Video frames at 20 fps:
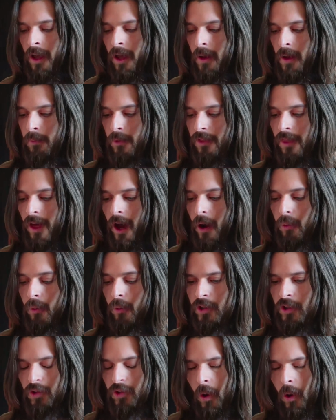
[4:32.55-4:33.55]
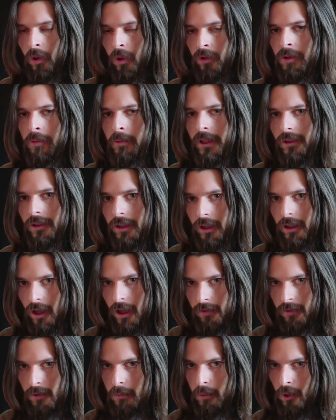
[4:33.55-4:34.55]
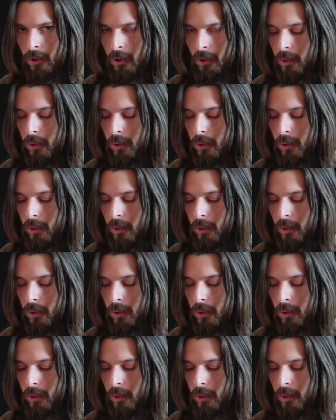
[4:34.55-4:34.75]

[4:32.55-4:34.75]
but that which is ultimately ineffable,